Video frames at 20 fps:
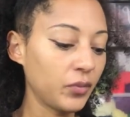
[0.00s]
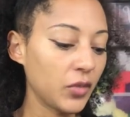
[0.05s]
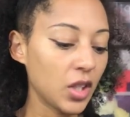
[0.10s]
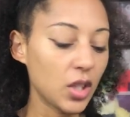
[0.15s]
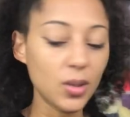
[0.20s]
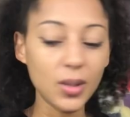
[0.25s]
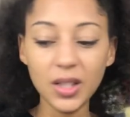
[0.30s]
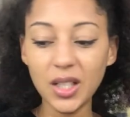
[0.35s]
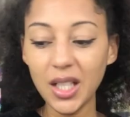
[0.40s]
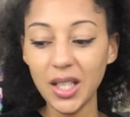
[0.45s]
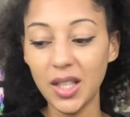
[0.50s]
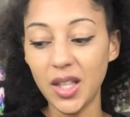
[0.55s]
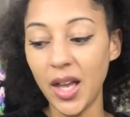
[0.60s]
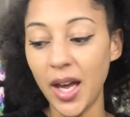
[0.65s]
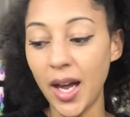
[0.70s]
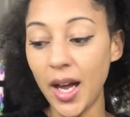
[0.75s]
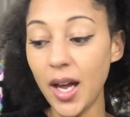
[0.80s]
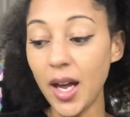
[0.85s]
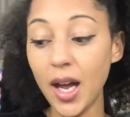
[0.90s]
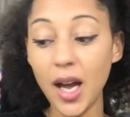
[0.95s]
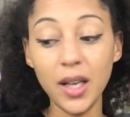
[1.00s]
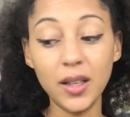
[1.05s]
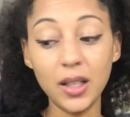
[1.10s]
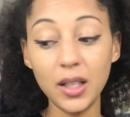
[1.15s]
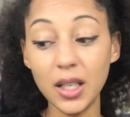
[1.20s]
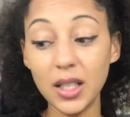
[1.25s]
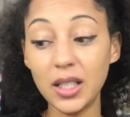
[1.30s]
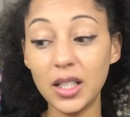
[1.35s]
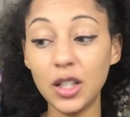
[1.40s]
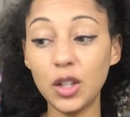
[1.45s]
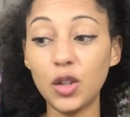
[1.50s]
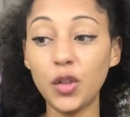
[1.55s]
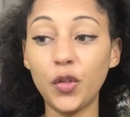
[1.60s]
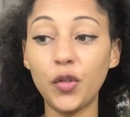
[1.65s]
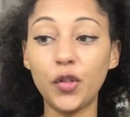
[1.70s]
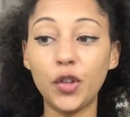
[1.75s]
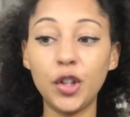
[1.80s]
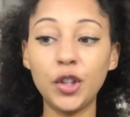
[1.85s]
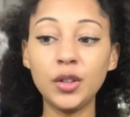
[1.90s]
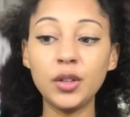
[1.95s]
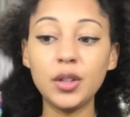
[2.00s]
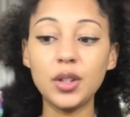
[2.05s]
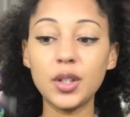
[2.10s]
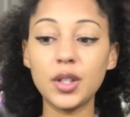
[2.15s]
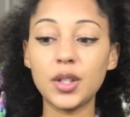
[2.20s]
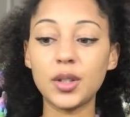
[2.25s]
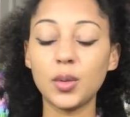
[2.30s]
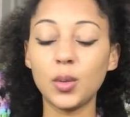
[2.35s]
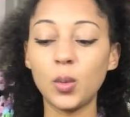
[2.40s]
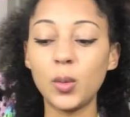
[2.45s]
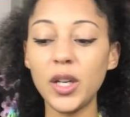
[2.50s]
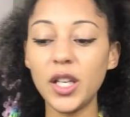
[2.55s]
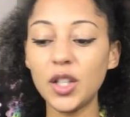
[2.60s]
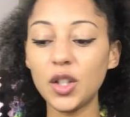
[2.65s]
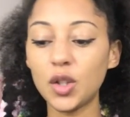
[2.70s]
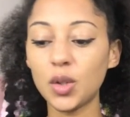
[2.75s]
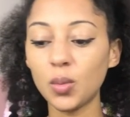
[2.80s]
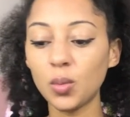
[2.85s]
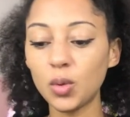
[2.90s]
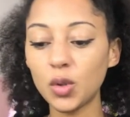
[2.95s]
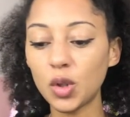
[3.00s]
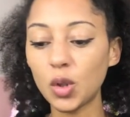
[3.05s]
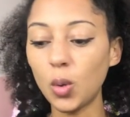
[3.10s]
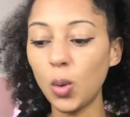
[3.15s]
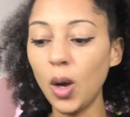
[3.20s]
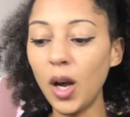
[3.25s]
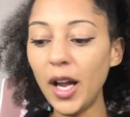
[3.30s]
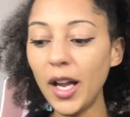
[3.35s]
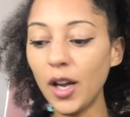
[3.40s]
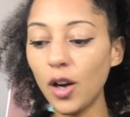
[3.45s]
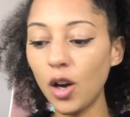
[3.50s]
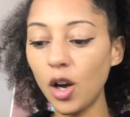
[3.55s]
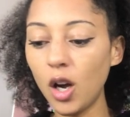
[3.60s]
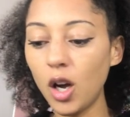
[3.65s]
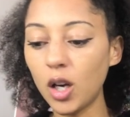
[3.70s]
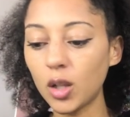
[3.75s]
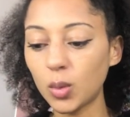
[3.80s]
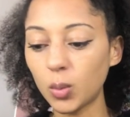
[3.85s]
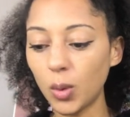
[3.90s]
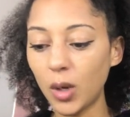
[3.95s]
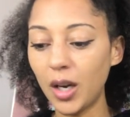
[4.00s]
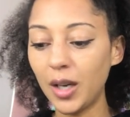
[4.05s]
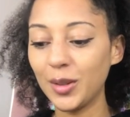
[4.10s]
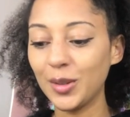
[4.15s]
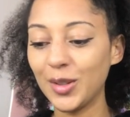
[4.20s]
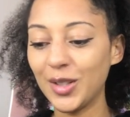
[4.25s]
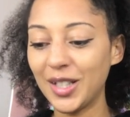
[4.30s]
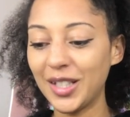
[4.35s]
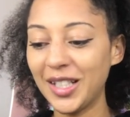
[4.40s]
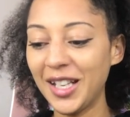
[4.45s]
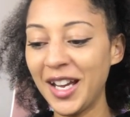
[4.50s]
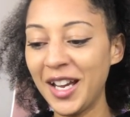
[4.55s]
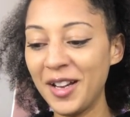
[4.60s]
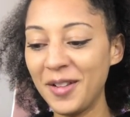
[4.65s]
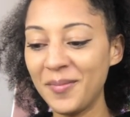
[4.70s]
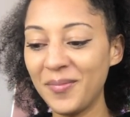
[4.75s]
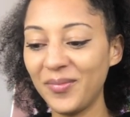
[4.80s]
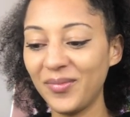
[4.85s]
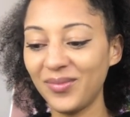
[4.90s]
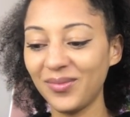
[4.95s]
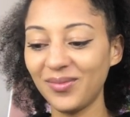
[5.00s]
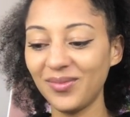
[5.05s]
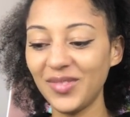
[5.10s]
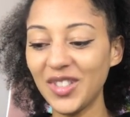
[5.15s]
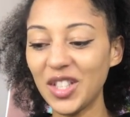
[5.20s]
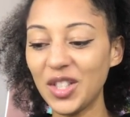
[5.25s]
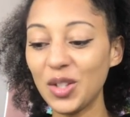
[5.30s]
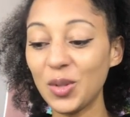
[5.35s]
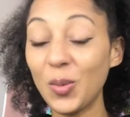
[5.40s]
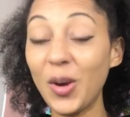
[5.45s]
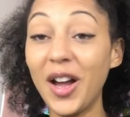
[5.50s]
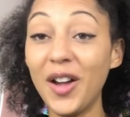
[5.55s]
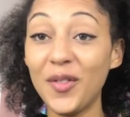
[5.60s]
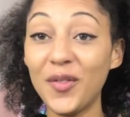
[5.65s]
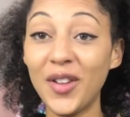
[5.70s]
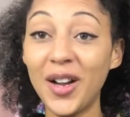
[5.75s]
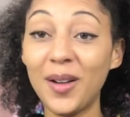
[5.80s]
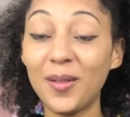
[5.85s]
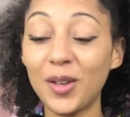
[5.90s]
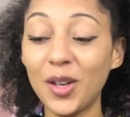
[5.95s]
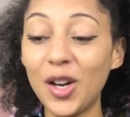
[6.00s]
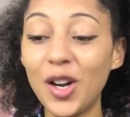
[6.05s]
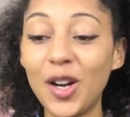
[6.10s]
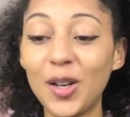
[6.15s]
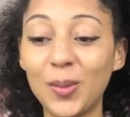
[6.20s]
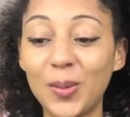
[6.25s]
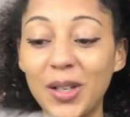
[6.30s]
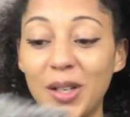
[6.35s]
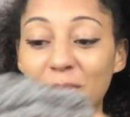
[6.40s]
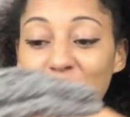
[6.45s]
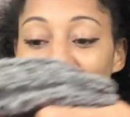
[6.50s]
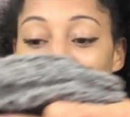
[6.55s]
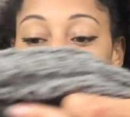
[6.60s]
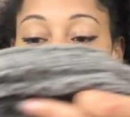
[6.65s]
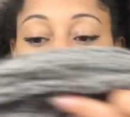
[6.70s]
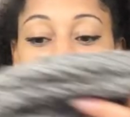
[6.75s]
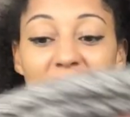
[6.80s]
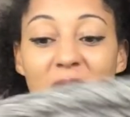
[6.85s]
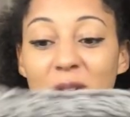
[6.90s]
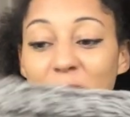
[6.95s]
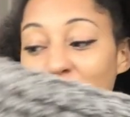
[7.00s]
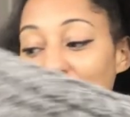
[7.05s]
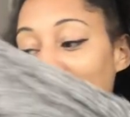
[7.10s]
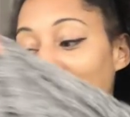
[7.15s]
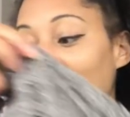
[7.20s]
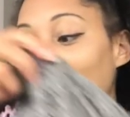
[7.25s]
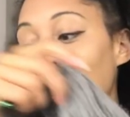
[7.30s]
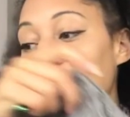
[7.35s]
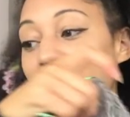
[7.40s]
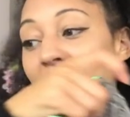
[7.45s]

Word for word: So I did that, and then I did the fronts, which was quite hard whilst this is what I found hard when I wasn't feeling well.